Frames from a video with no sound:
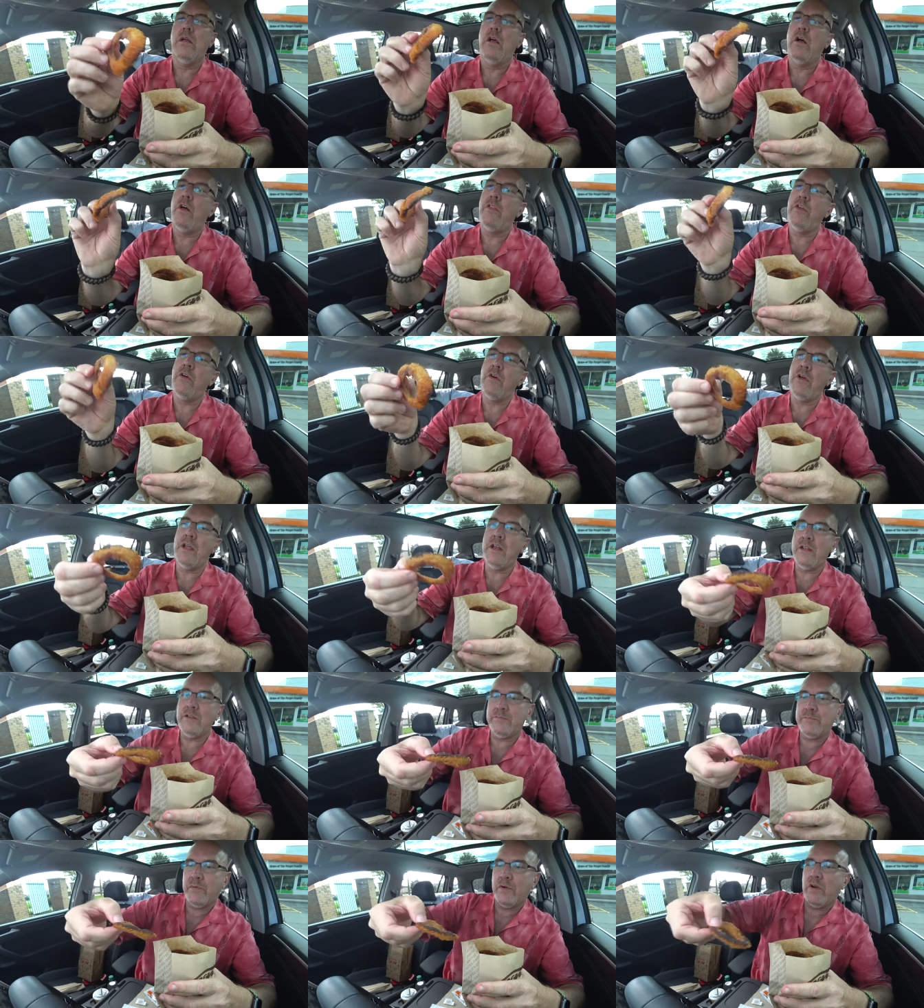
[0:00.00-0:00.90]
Although it
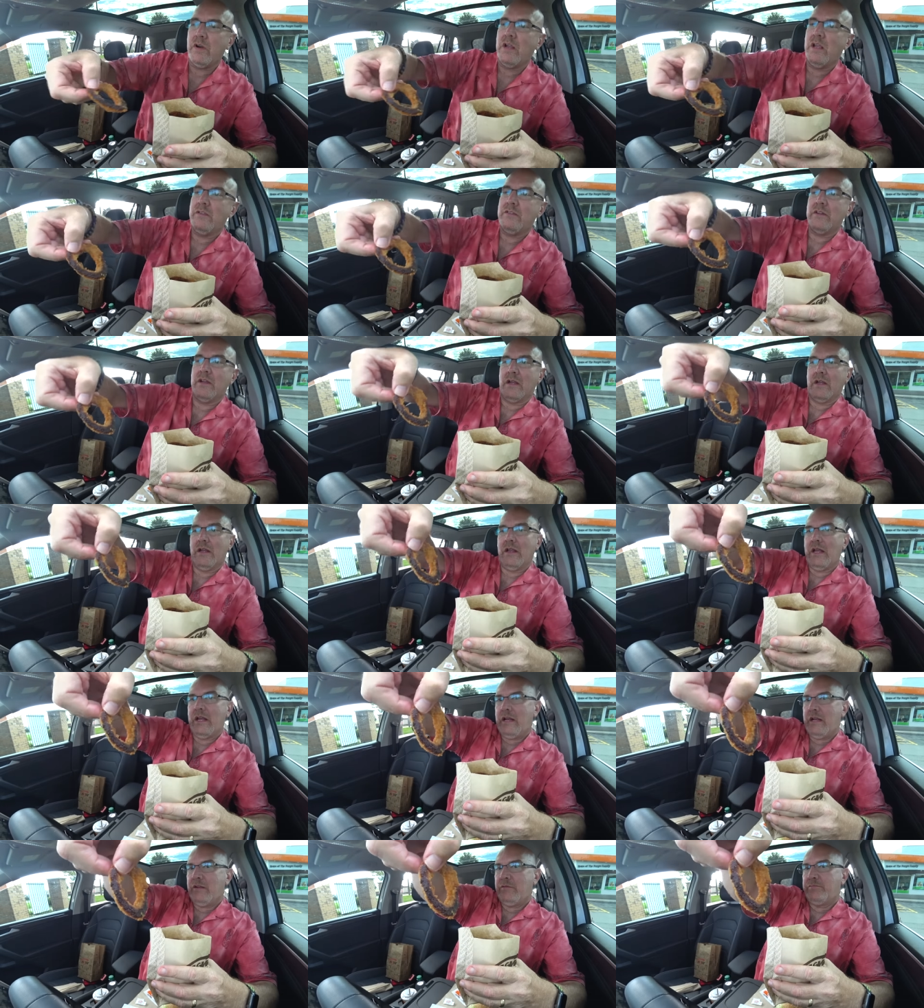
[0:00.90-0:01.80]
is burnt, isn't it?
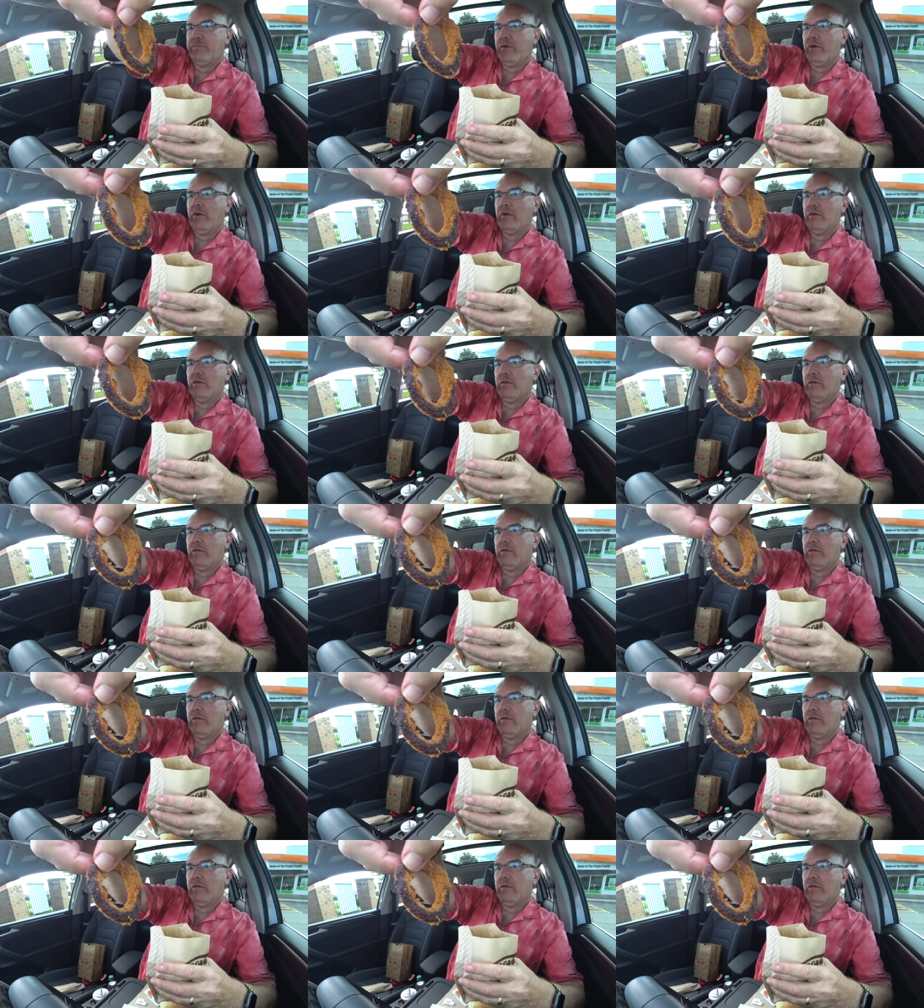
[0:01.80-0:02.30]
It is burnt.